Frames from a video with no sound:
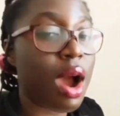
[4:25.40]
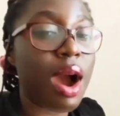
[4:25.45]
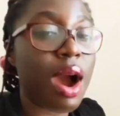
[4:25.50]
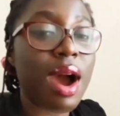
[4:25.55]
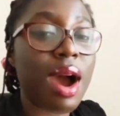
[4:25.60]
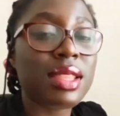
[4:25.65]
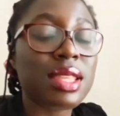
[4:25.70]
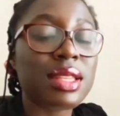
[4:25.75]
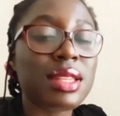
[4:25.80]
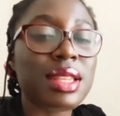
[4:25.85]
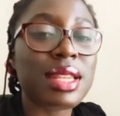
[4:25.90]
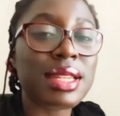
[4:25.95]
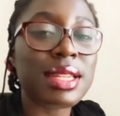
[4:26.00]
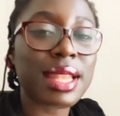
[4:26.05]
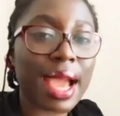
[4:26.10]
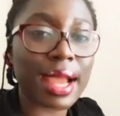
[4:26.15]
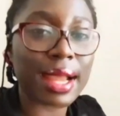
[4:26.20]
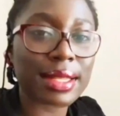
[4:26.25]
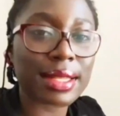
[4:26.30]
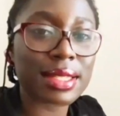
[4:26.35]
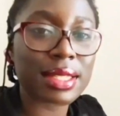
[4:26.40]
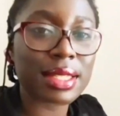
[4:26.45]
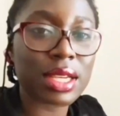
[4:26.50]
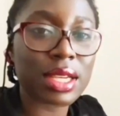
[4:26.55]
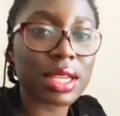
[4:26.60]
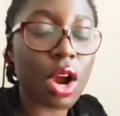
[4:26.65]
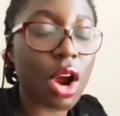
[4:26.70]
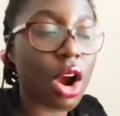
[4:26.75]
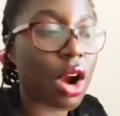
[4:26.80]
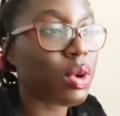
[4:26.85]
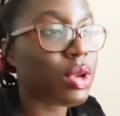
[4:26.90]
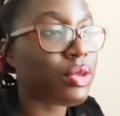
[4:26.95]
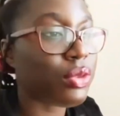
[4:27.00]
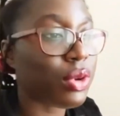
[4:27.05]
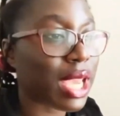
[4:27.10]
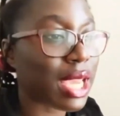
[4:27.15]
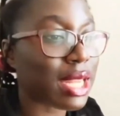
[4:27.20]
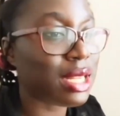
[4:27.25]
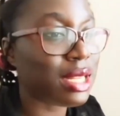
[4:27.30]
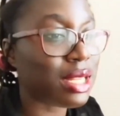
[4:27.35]
Other than that, are we
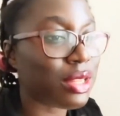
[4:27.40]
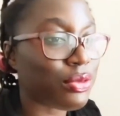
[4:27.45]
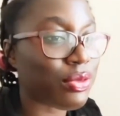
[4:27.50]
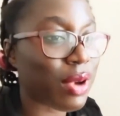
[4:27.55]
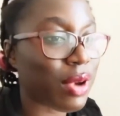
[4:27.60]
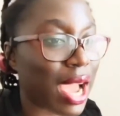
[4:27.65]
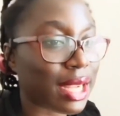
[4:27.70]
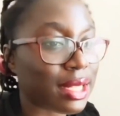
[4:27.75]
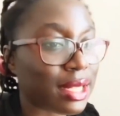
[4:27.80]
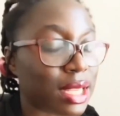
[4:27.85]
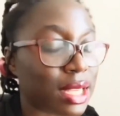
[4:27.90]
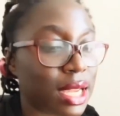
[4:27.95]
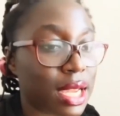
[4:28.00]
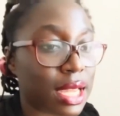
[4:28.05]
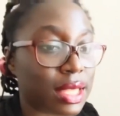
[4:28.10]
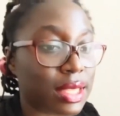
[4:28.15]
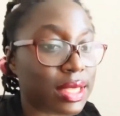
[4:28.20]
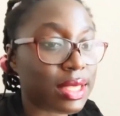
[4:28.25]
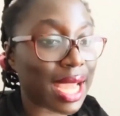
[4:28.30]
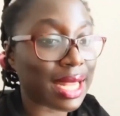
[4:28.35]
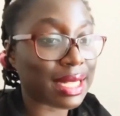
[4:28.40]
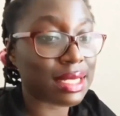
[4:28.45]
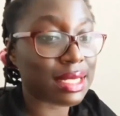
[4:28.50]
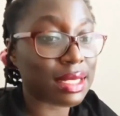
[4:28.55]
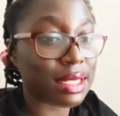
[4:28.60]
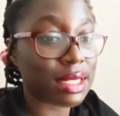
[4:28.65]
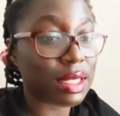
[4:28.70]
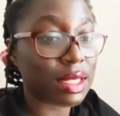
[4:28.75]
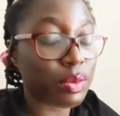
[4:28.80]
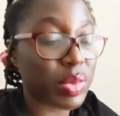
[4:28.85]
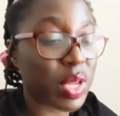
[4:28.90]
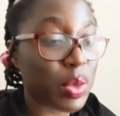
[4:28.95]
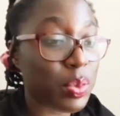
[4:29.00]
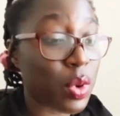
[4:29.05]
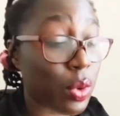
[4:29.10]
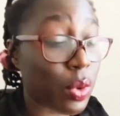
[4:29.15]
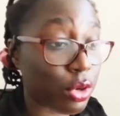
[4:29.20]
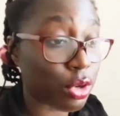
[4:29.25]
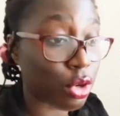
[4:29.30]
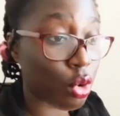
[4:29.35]
forgetting the fact that
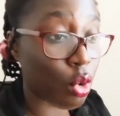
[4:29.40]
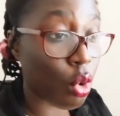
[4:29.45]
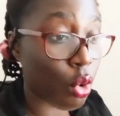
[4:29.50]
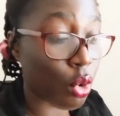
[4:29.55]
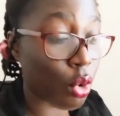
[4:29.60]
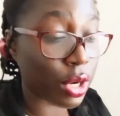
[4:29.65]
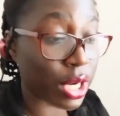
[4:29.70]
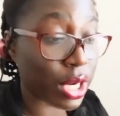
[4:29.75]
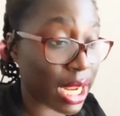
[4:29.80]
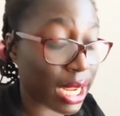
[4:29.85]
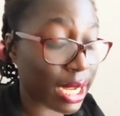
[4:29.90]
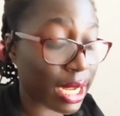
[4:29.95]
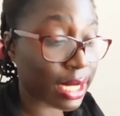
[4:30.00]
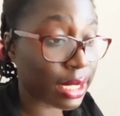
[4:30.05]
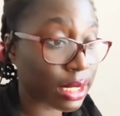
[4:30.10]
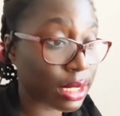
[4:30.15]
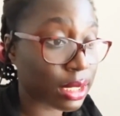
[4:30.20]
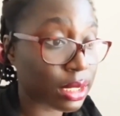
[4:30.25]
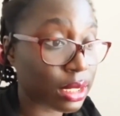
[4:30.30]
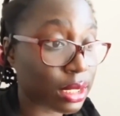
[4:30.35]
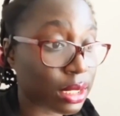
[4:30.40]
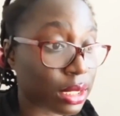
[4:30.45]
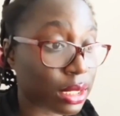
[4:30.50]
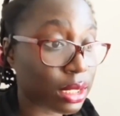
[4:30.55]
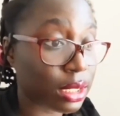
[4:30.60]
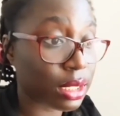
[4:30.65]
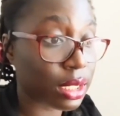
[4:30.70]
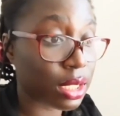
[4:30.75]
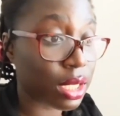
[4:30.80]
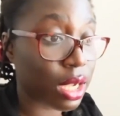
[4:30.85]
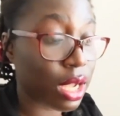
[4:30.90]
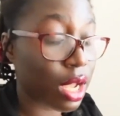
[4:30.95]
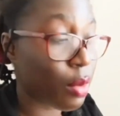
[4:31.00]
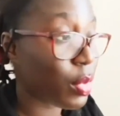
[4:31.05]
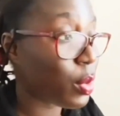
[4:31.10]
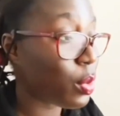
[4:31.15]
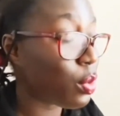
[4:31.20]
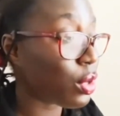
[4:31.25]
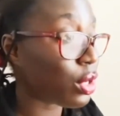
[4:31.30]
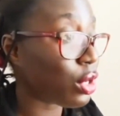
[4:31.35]
people were recording?
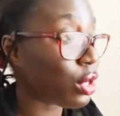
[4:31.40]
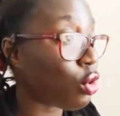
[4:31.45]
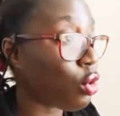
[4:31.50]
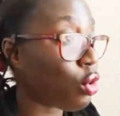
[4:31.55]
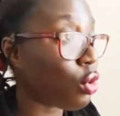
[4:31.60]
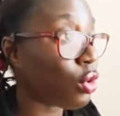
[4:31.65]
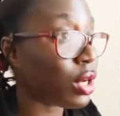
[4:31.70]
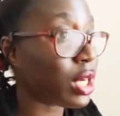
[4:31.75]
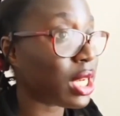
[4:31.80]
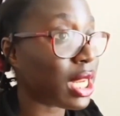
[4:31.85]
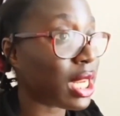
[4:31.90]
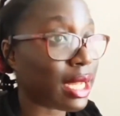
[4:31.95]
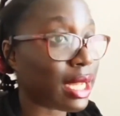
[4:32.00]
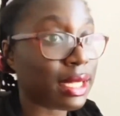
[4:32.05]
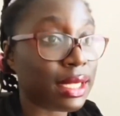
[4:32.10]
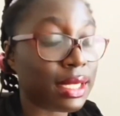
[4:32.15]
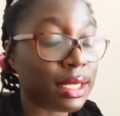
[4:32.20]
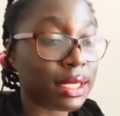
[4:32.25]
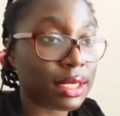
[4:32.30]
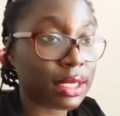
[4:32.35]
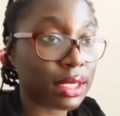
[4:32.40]
People were recording